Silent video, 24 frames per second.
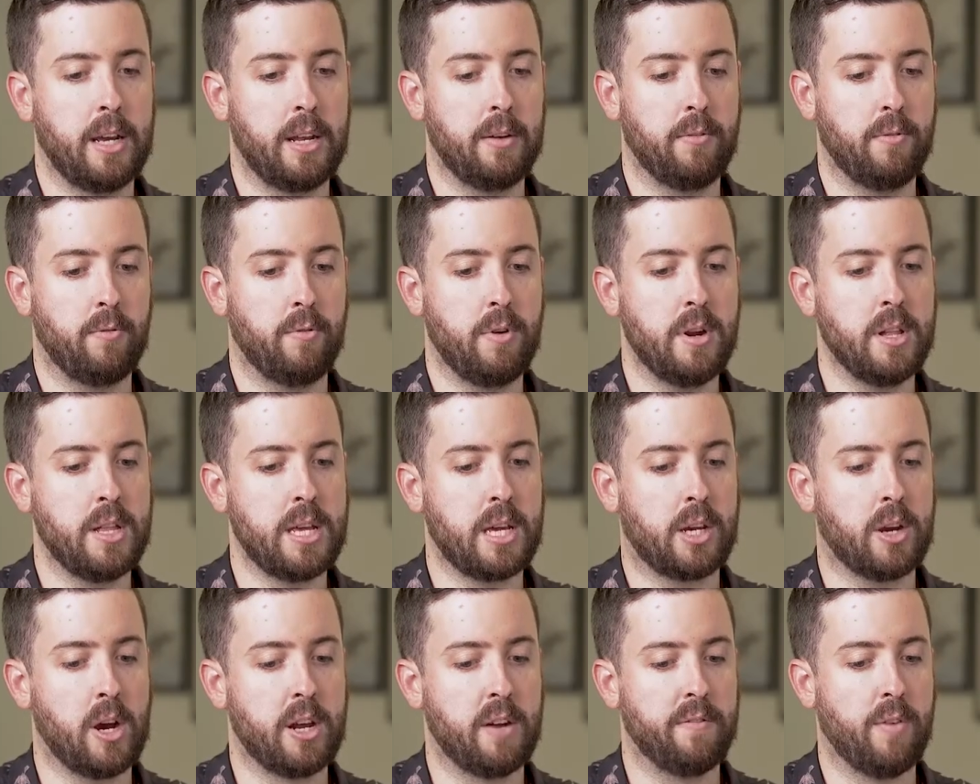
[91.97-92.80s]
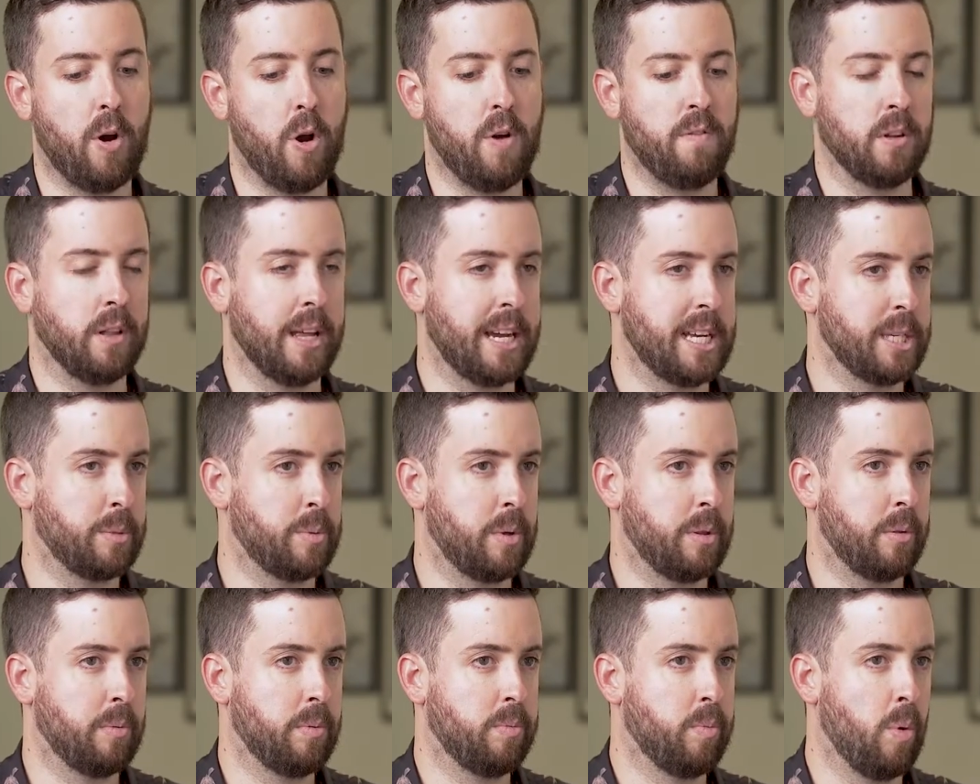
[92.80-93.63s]
it really kind of overlays
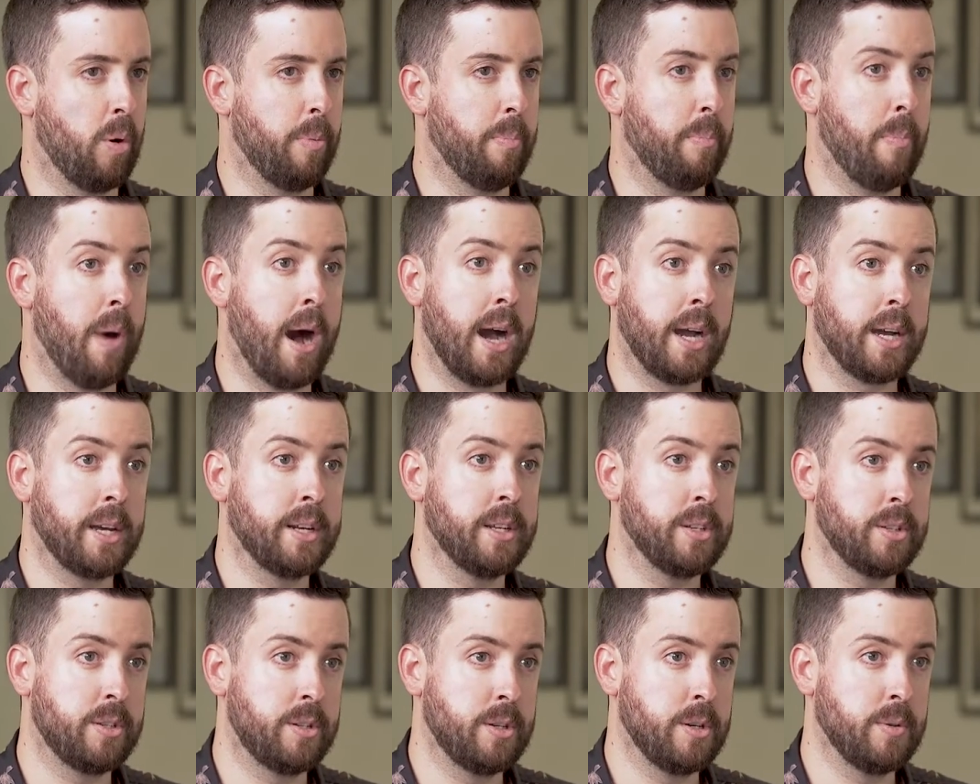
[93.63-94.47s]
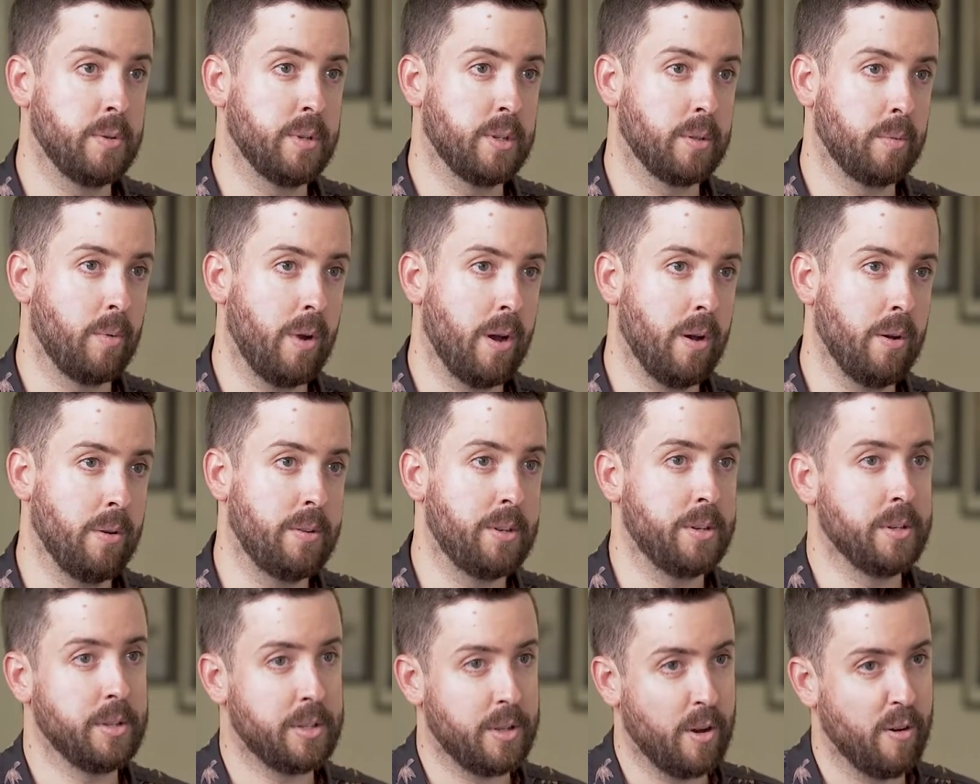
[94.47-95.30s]
with what marketers do as well,
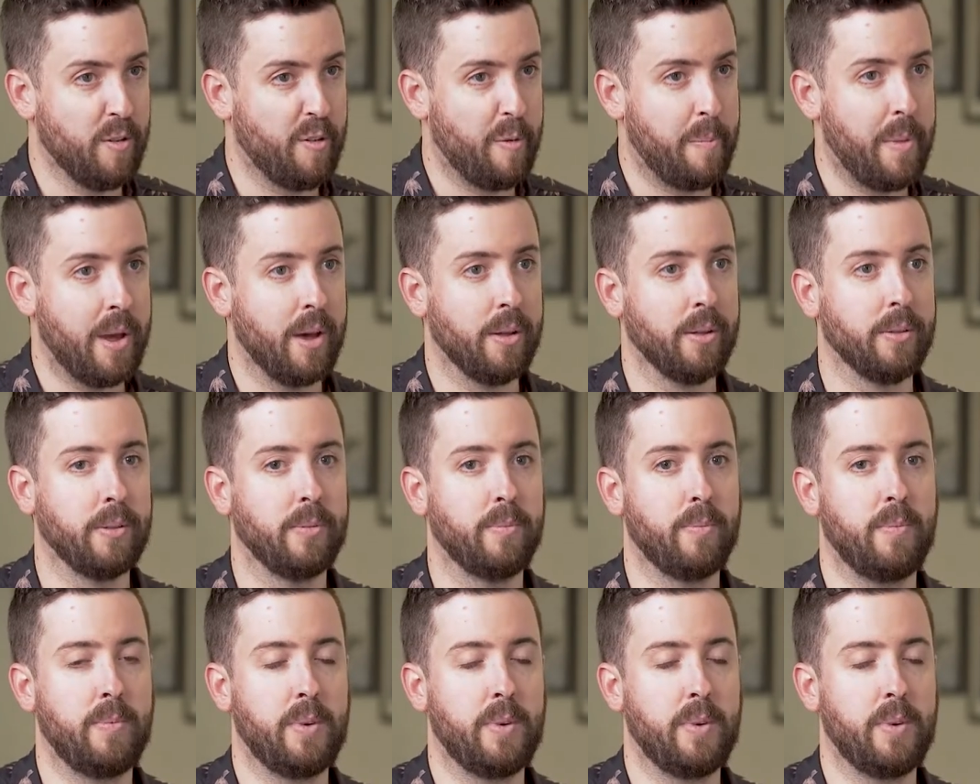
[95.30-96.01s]
and yourself, Mel,